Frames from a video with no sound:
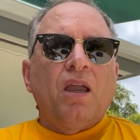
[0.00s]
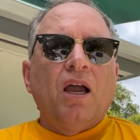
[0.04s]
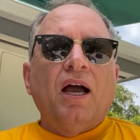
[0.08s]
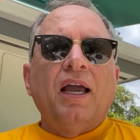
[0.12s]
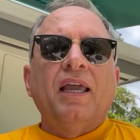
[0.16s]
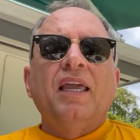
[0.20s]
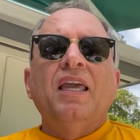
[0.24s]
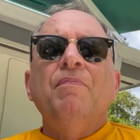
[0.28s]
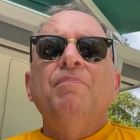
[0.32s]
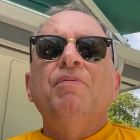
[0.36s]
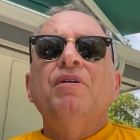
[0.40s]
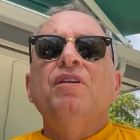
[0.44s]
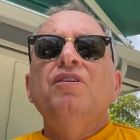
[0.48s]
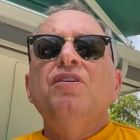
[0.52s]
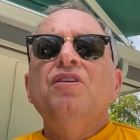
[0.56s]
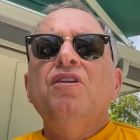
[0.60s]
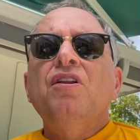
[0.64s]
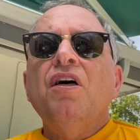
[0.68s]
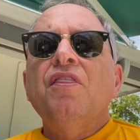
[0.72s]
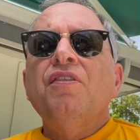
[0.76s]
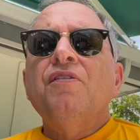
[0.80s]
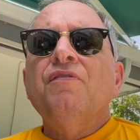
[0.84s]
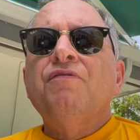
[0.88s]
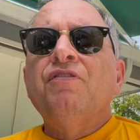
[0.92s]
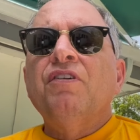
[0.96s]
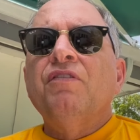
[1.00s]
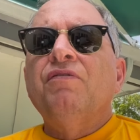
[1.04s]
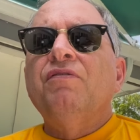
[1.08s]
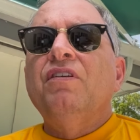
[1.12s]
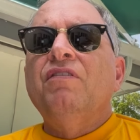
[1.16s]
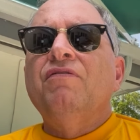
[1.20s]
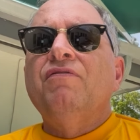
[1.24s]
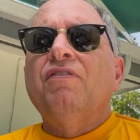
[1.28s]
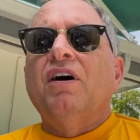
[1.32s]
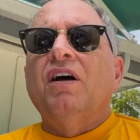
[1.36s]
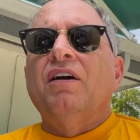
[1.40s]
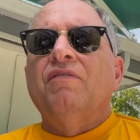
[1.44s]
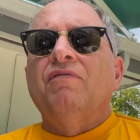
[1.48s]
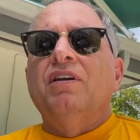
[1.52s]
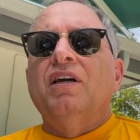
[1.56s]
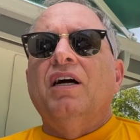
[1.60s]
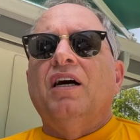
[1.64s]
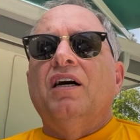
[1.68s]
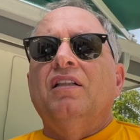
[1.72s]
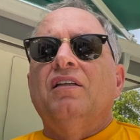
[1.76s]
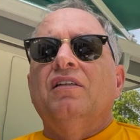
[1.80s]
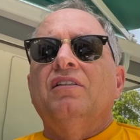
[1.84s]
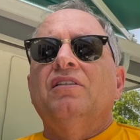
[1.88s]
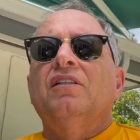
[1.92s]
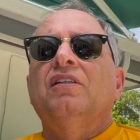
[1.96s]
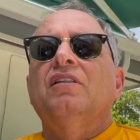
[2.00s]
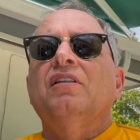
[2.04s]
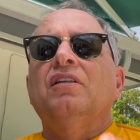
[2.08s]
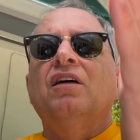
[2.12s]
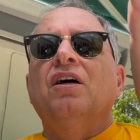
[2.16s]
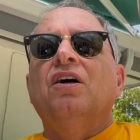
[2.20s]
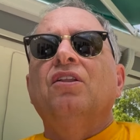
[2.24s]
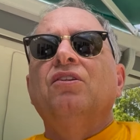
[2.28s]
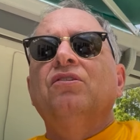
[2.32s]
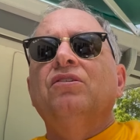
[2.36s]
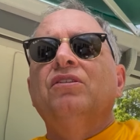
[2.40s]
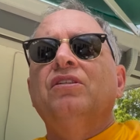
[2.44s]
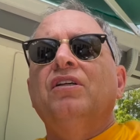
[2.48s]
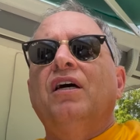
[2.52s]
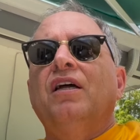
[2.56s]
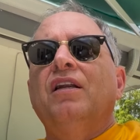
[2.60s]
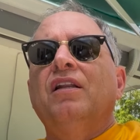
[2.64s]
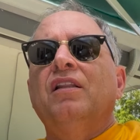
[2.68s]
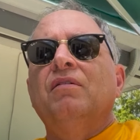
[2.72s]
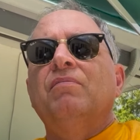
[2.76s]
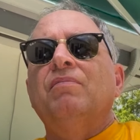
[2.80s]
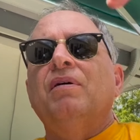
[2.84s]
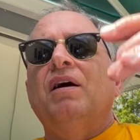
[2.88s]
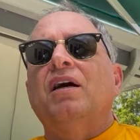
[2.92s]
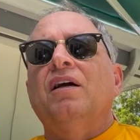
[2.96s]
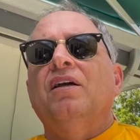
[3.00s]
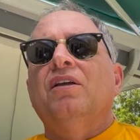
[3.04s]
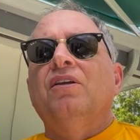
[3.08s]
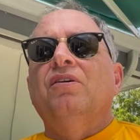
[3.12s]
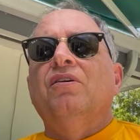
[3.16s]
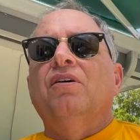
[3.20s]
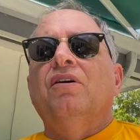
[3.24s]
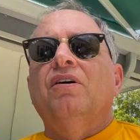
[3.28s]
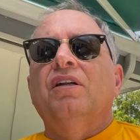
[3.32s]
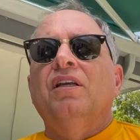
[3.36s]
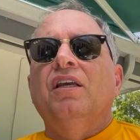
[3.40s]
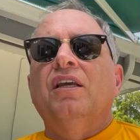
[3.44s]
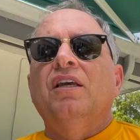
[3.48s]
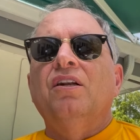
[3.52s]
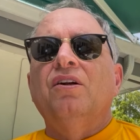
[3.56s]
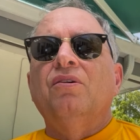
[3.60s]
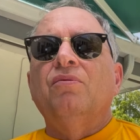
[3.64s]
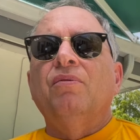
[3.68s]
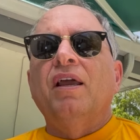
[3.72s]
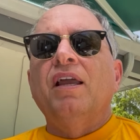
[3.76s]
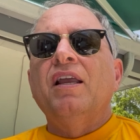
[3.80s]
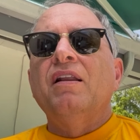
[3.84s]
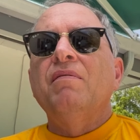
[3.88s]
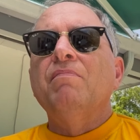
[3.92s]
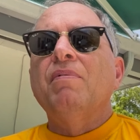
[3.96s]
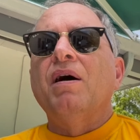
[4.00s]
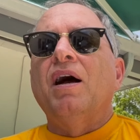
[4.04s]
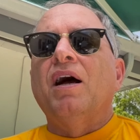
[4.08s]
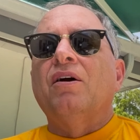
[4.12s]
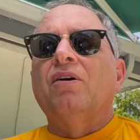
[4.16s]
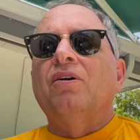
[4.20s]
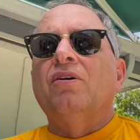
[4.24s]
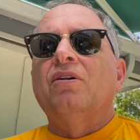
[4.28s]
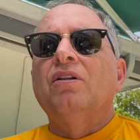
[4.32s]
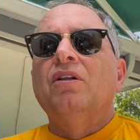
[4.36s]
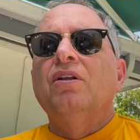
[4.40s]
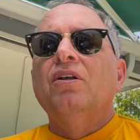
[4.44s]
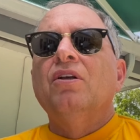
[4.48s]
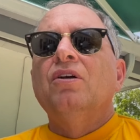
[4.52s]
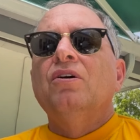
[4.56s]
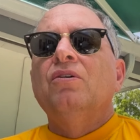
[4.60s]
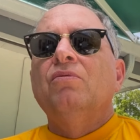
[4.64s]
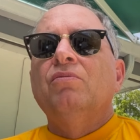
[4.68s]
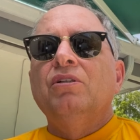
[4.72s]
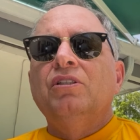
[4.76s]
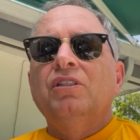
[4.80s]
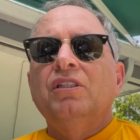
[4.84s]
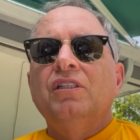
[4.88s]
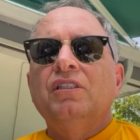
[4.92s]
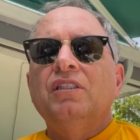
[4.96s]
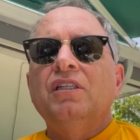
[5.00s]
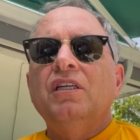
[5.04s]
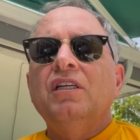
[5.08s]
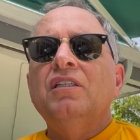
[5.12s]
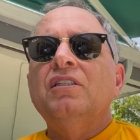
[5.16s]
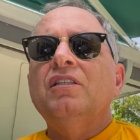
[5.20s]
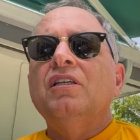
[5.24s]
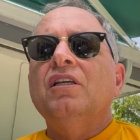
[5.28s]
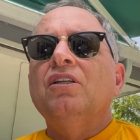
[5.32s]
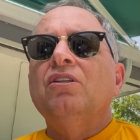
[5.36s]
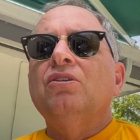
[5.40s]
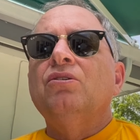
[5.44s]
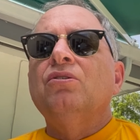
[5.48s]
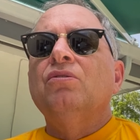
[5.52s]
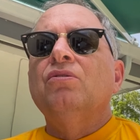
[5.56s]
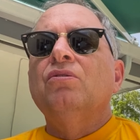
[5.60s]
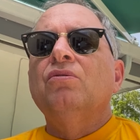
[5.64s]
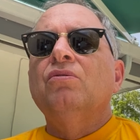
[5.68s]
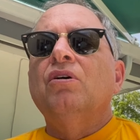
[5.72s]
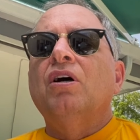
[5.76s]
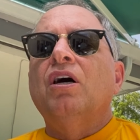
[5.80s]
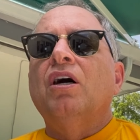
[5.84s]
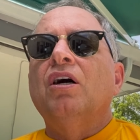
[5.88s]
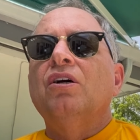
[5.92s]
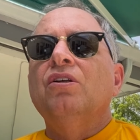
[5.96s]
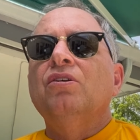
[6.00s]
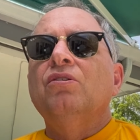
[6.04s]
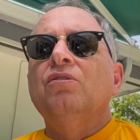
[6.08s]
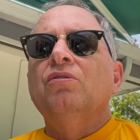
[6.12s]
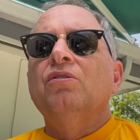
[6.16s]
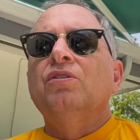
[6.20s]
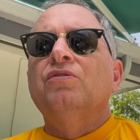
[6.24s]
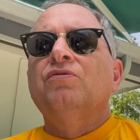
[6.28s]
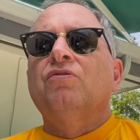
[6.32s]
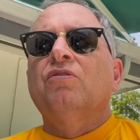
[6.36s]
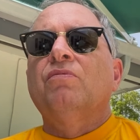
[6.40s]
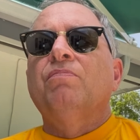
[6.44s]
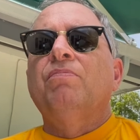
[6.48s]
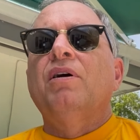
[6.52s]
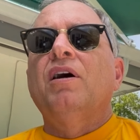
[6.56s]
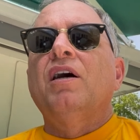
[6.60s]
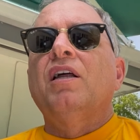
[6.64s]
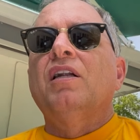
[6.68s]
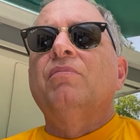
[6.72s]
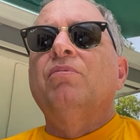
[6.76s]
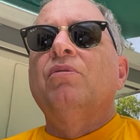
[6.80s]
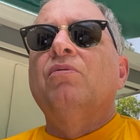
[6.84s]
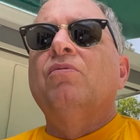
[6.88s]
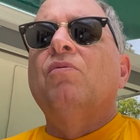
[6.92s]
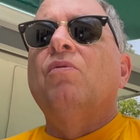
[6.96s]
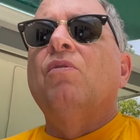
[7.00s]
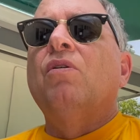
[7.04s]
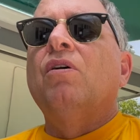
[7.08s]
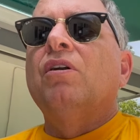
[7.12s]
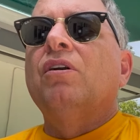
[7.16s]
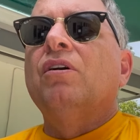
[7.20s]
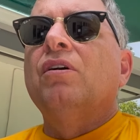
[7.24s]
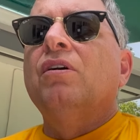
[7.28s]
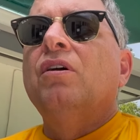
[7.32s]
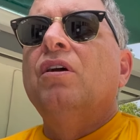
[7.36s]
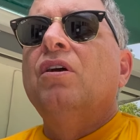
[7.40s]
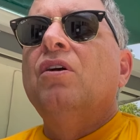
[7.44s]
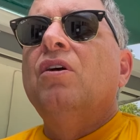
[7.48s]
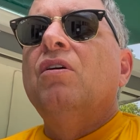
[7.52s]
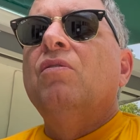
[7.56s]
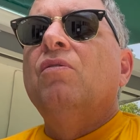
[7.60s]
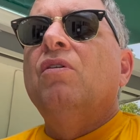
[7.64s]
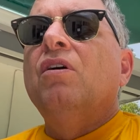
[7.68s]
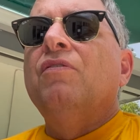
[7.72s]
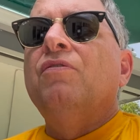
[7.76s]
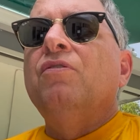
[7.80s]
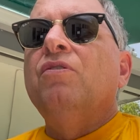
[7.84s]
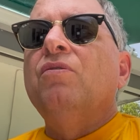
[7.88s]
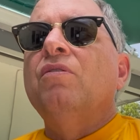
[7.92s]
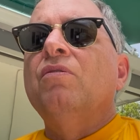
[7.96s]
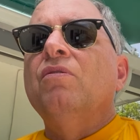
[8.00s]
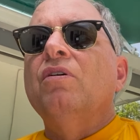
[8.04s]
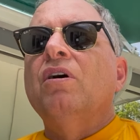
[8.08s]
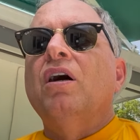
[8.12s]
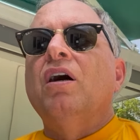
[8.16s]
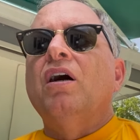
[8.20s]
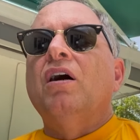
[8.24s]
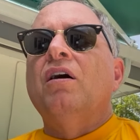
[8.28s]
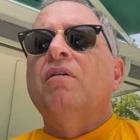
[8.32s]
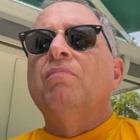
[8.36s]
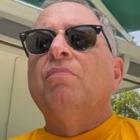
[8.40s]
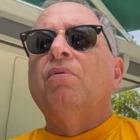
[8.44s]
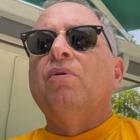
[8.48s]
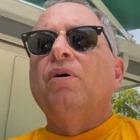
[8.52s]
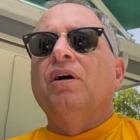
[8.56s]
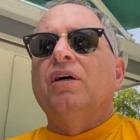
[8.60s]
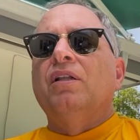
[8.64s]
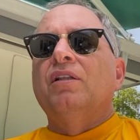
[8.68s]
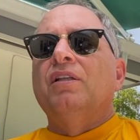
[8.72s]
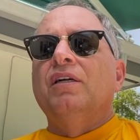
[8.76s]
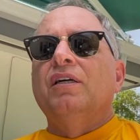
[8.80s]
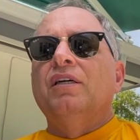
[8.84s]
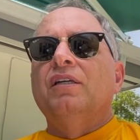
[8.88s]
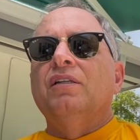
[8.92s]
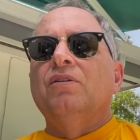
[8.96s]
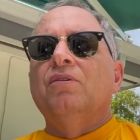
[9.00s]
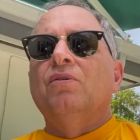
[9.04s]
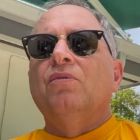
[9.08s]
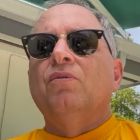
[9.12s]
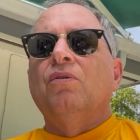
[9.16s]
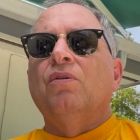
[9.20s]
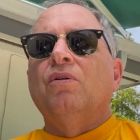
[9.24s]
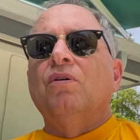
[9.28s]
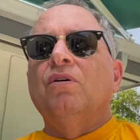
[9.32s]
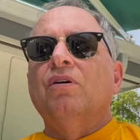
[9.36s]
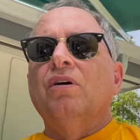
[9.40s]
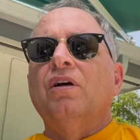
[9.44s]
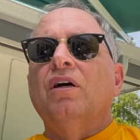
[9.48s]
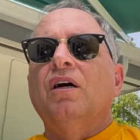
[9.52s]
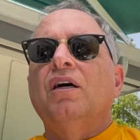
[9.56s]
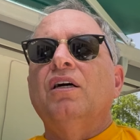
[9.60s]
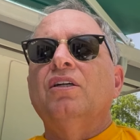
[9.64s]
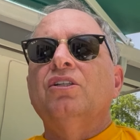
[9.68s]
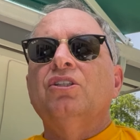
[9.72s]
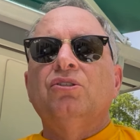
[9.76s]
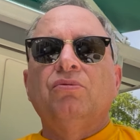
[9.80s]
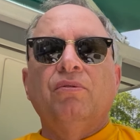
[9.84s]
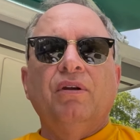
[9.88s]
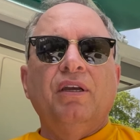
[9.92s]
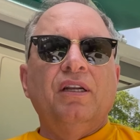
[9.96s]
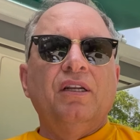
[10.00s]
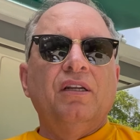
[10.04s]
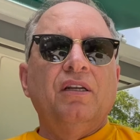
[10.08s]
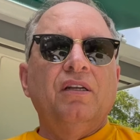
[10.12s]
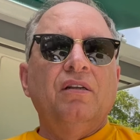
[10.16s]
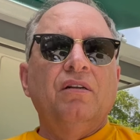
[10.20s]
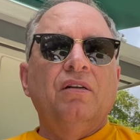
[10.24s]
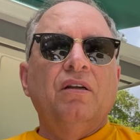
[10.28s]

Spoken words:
I keep another 55 gallons on the other side of the backyard in a rain barrel, which is easy to use for potable water if you boil it or treat it.